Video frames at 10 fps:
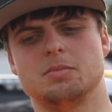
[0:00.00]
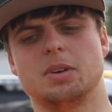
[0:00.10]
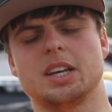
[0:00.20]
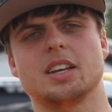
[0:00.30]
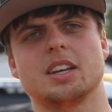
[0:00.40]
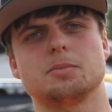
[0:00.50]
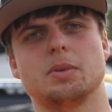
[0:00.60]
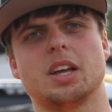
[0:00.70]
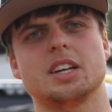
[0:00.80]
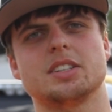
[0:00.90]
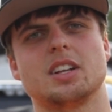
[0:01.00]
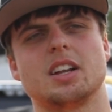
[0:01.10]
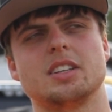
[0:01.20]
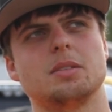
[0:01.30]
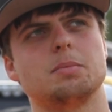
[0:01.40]
make that splash that
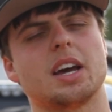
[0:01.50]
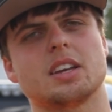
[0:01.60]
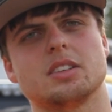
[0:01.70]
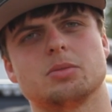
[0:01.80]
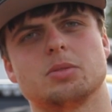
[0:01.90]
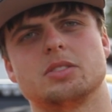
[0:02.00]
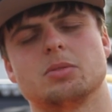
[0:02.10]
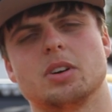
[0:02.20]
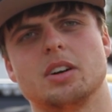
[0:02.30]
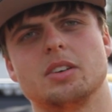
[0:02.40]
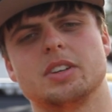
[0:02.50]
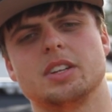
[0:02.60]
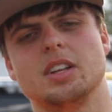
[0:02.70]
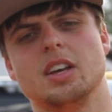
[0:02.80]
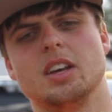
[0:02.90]
I did back in 2012,
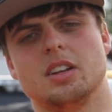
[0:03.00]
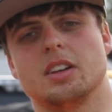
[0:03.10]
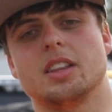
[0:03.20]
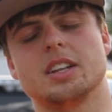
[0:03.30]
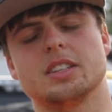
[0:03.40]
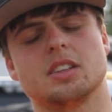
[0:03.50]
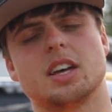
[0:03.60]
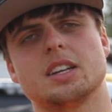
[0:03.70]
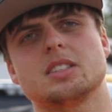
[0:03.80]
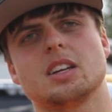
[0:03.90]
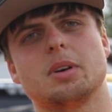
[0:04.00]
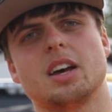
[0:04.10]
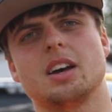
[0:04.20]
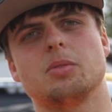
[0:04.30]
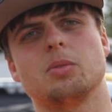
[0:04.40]
and you know, that is the last time I
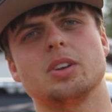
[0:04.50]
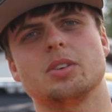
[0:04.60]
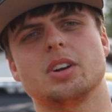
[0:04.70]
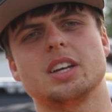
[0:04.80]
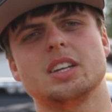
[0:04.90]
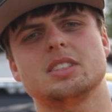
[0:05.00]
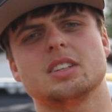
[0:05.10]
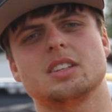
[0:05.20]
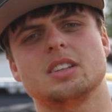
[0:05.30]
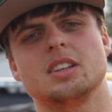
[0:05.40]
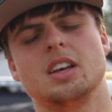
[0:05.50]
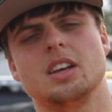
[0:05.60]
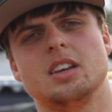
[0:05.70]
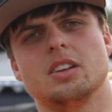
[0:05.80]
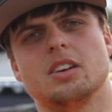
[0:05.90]
have won a race, and
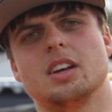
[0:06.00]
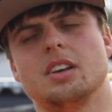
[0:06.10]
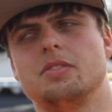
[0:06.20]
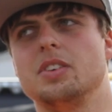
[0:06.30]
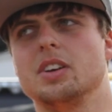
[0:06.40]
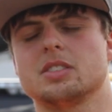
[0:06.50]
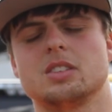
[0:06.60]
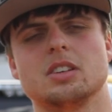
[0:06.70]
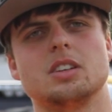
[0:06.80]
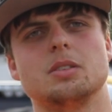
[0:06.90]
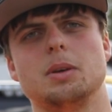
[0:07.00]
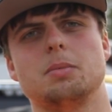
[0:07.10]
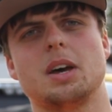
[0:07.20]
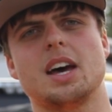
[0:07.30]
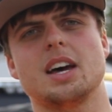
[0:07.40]
you know, it feels good to be
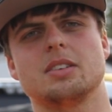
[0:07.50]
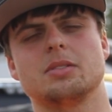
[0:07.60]
back.